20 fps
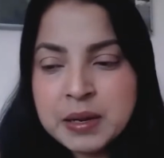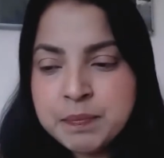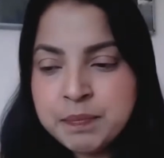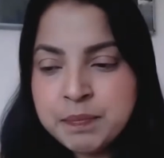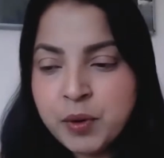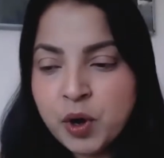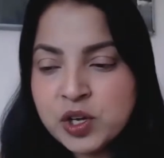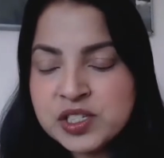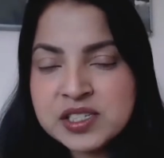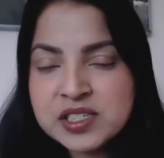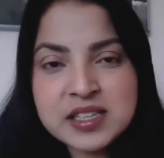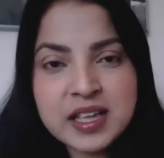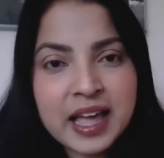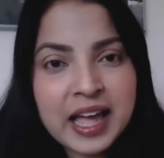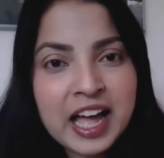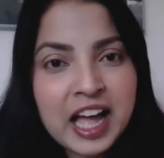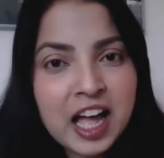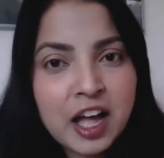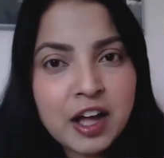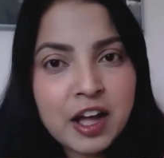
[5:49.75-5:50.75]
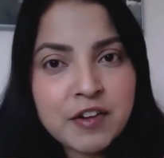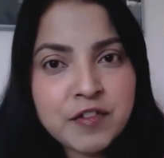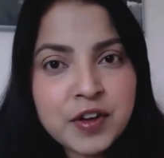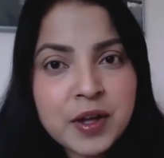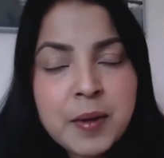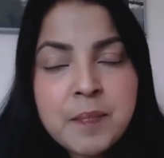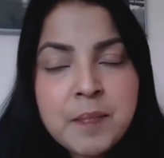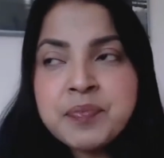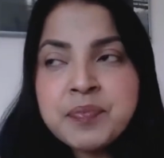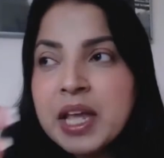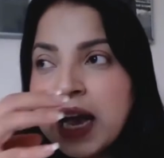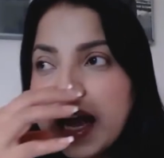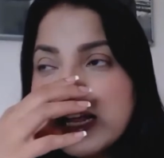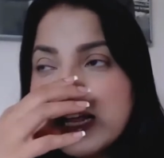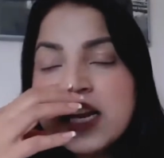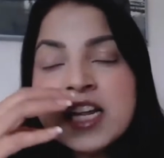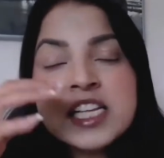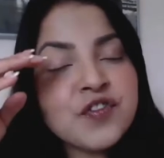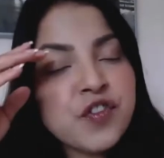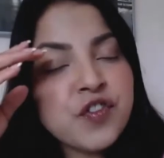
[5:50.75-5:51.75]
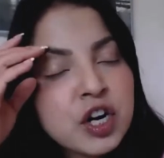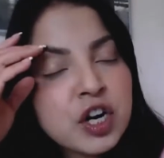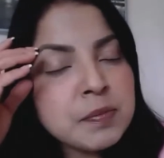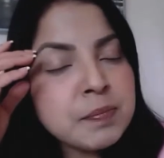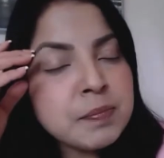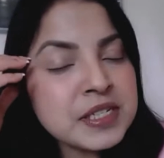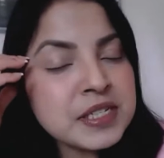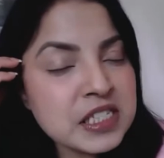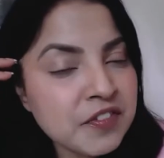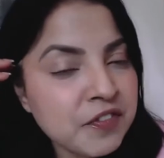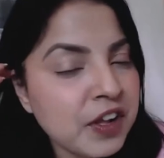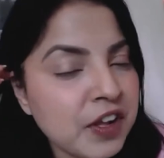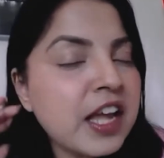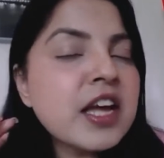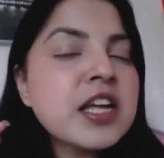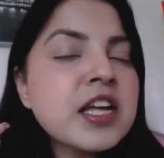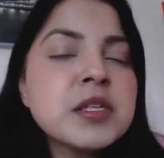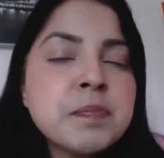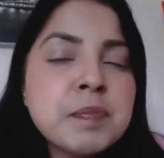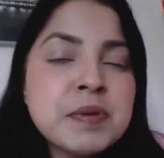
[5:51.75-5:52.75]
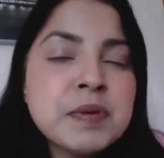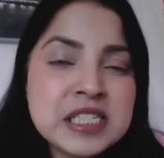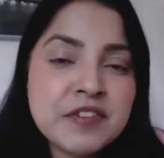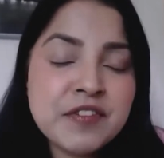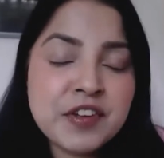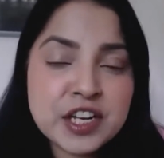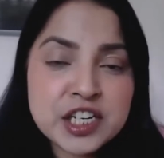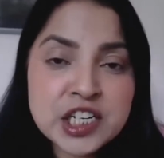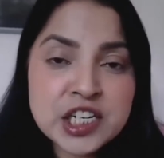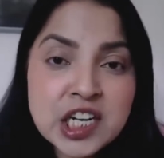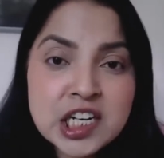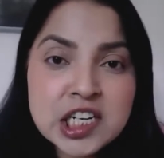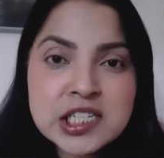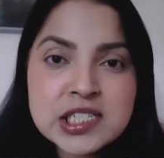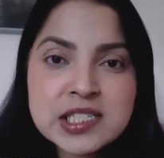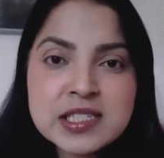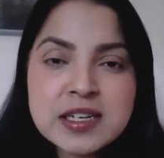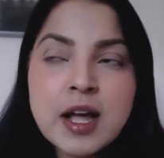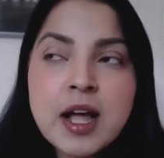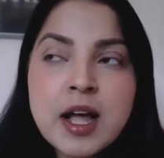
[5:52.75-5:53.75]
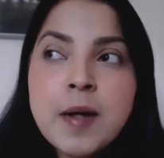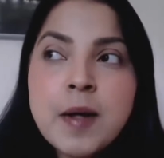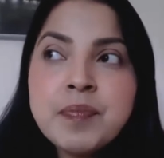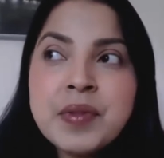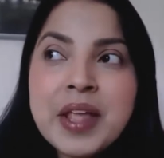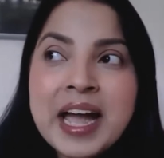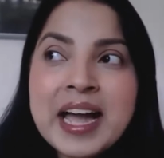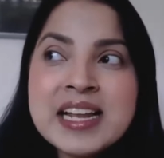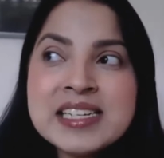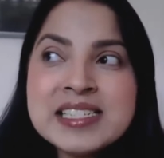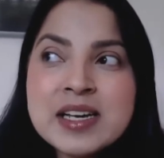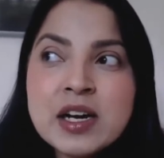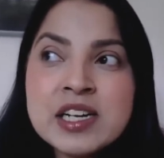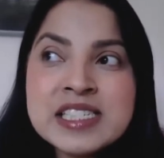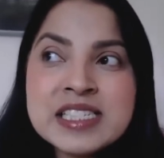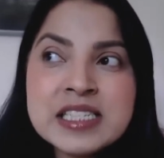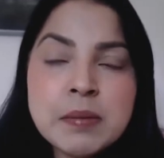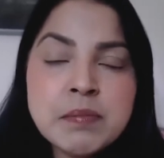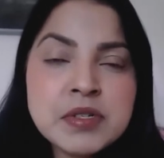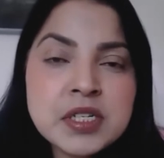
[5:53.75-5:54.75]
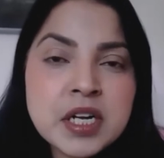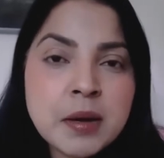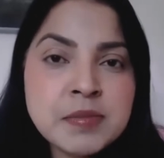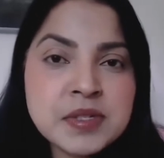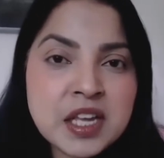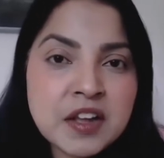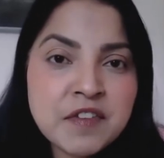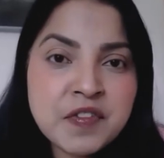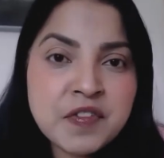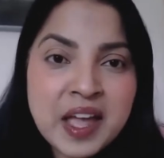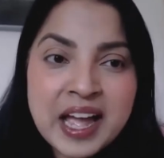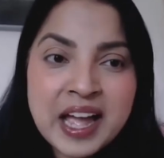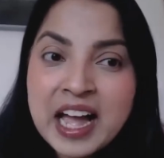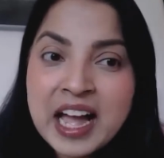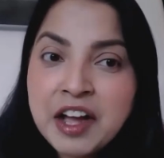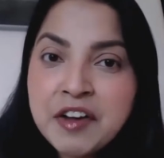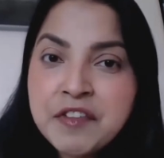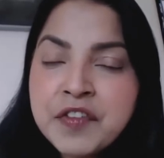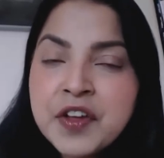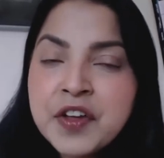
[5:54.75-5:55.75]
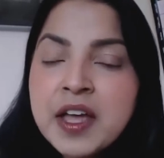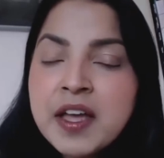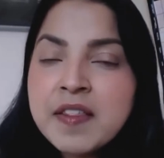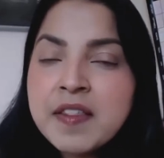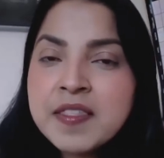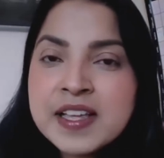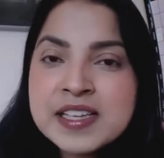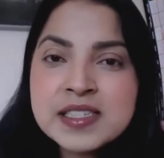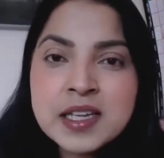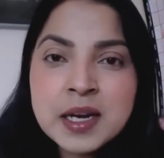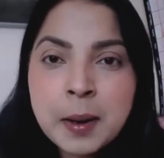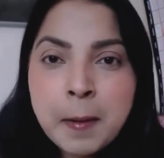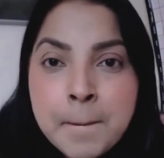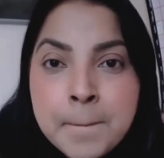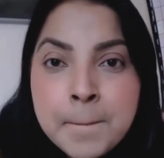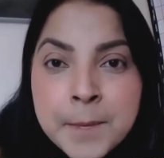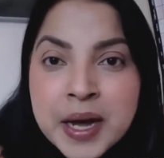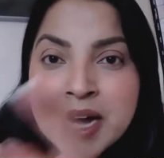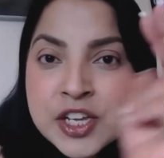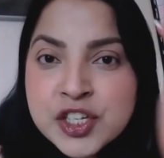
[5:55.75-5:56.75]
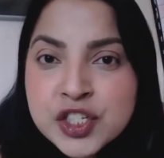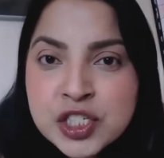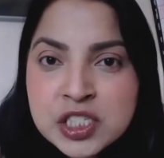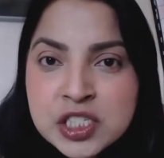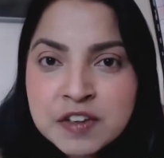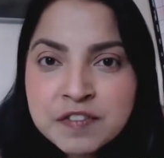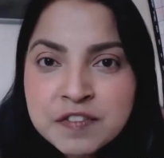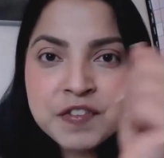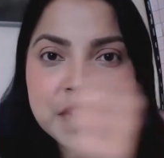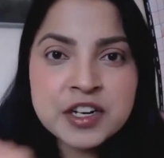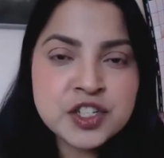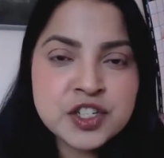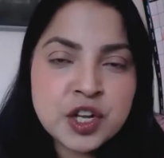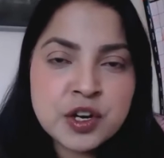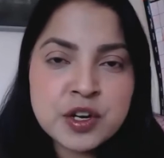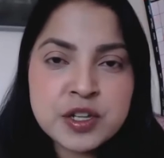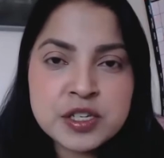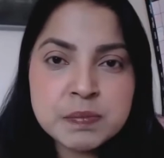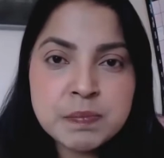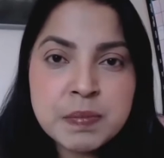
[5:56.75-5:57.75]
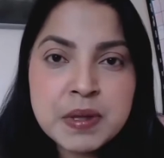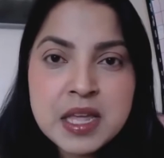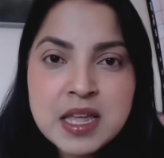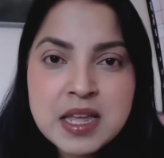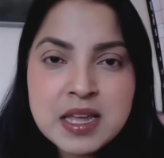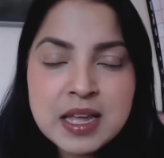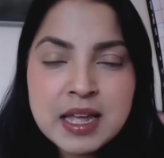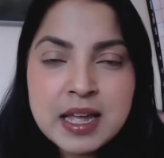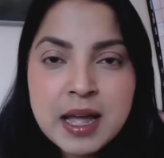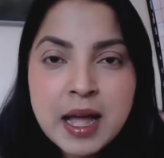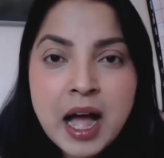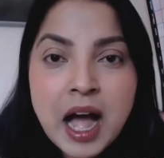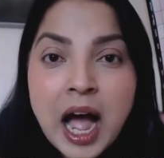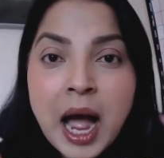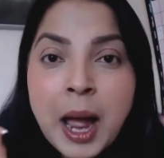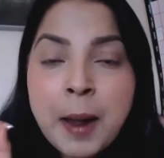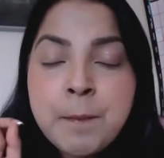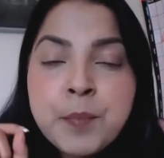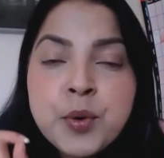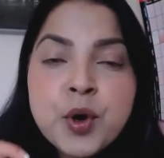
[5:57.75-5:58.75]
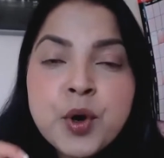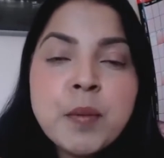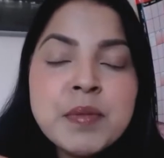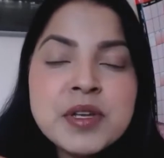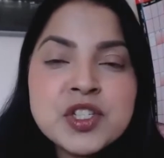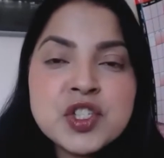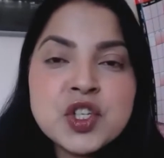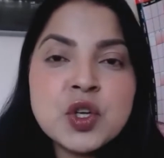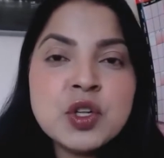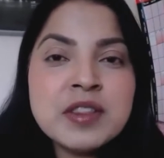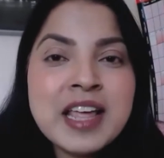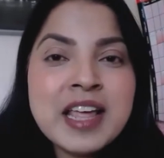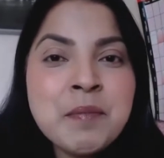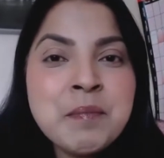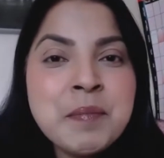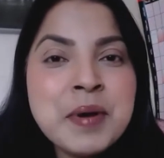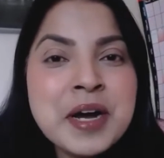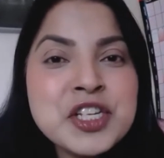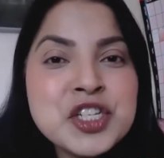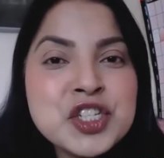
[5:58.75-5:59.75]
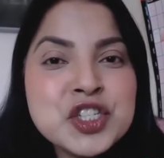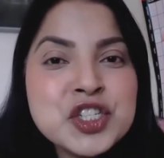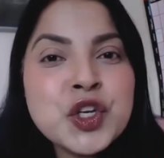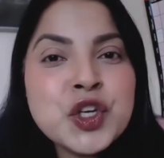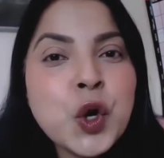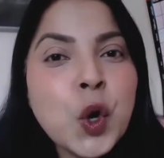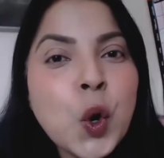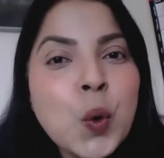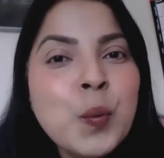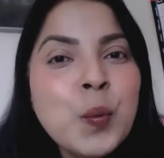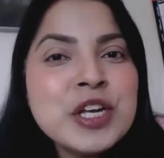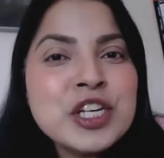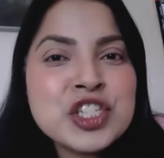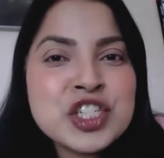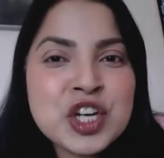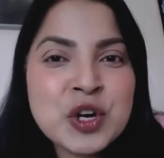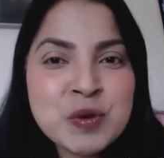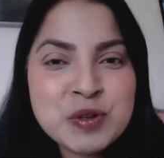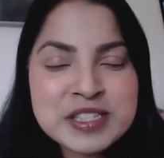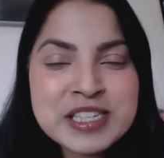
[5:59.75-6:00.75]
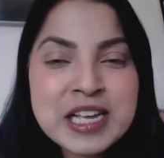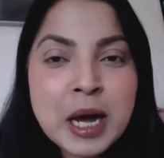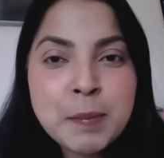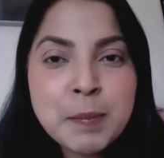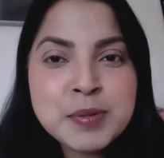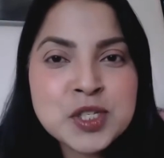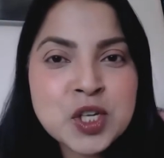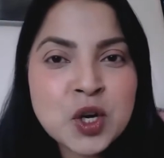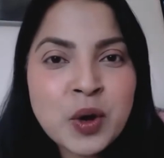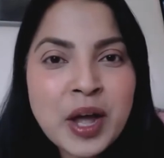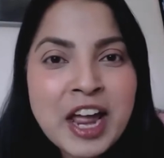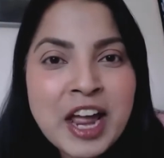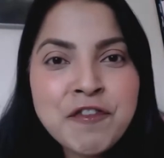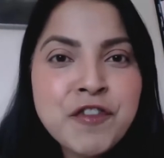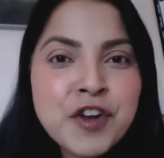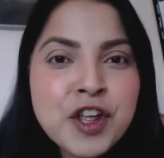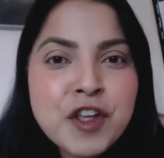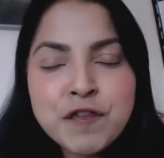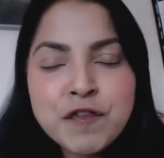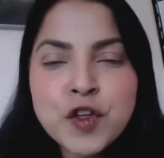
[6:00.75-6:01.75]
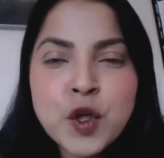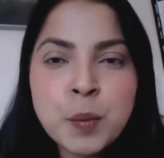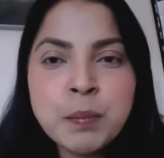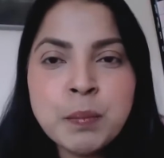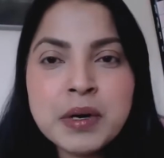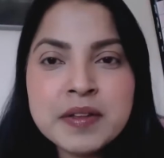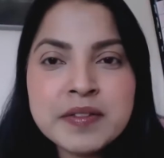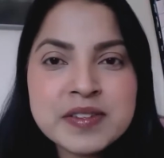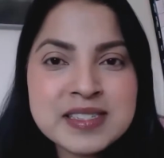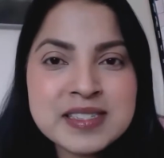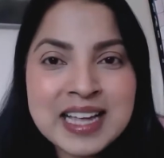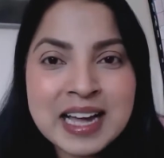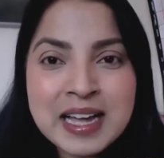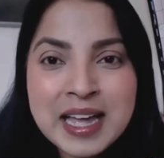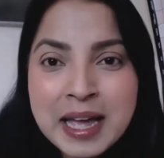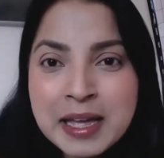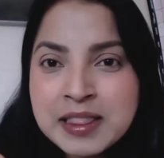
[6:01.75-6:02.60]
boxes they have, and it's for a specific task. And sometimes if they have this emergency fund, so to speak, I promise you, the emergency always shows up. So every few months, that